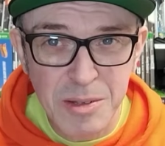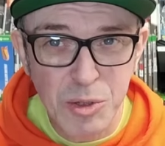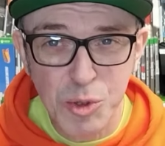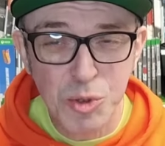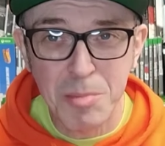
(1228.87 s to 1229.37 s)

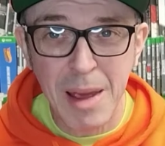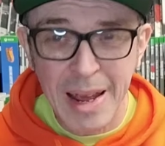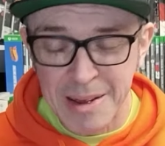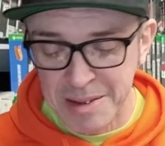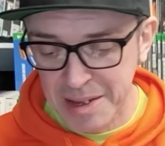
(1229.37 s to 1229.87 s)
It's just
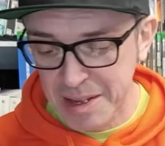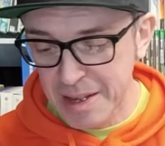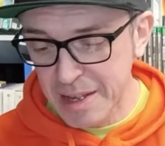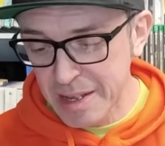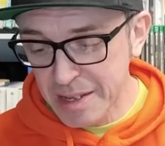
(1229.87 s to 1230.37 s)
mega.
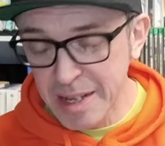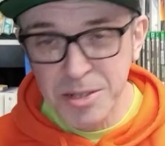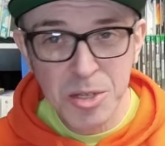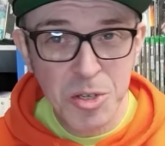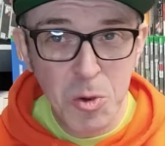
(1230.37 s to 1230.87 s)

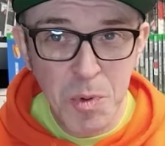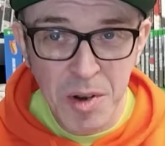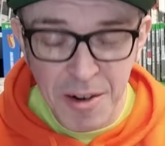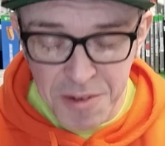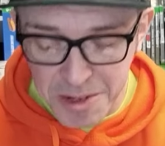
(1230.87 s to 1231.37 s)
That's the super
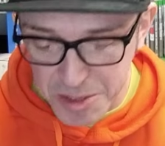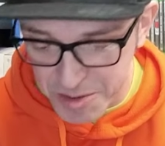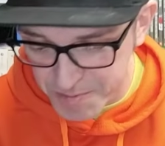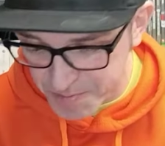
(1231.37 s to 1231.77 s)
graphics.